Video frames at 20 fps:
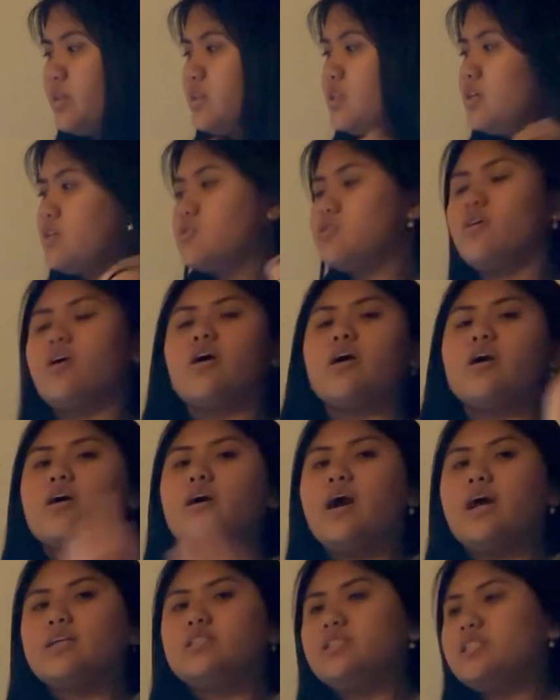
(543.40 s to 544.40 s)
these are
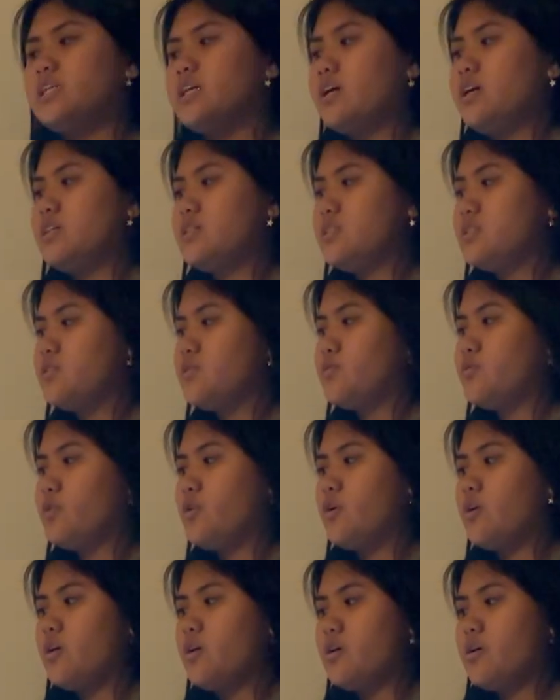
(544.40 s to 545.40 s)
ideas
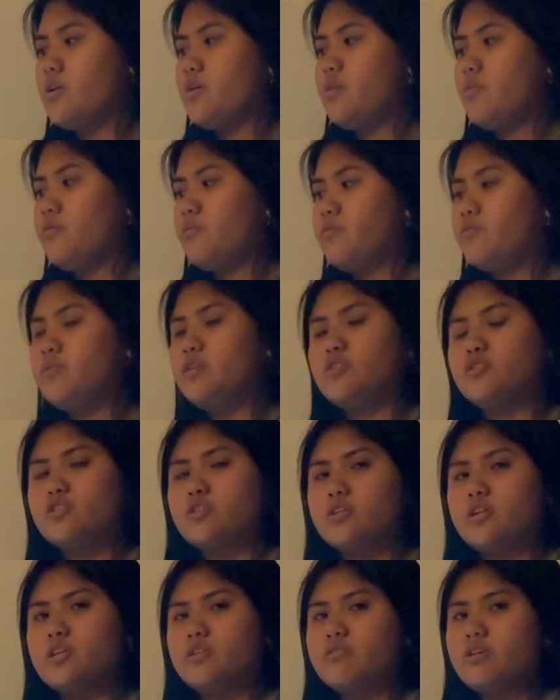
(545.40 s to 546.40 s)
for future
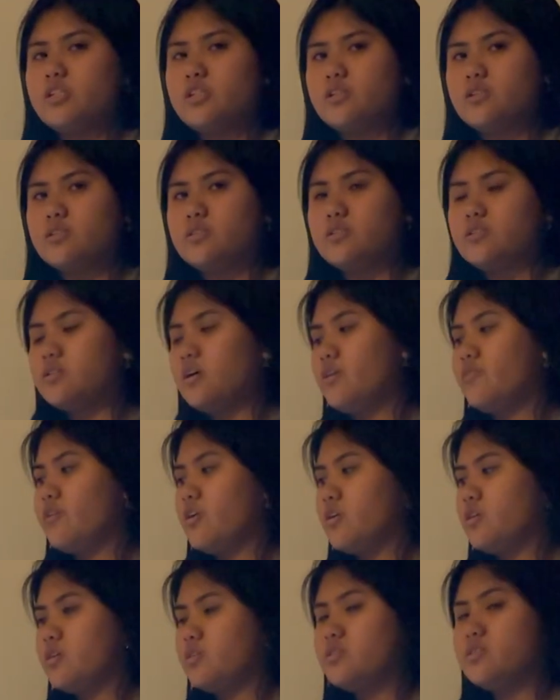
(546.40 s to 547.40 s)
iterations of
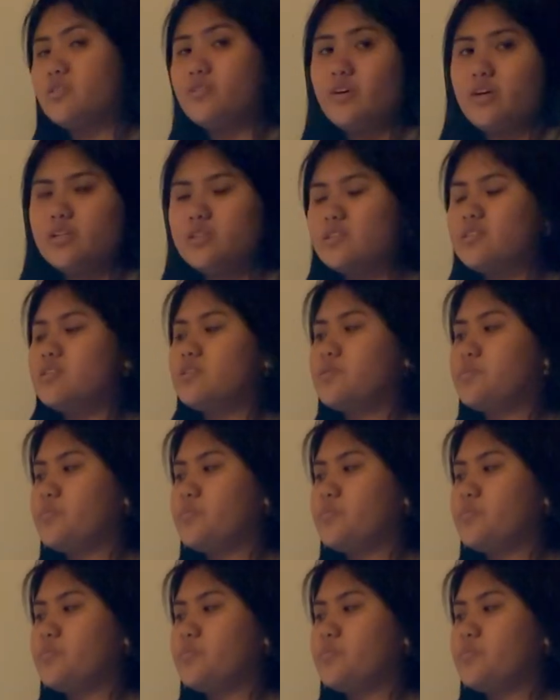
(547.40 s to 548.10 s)
our device.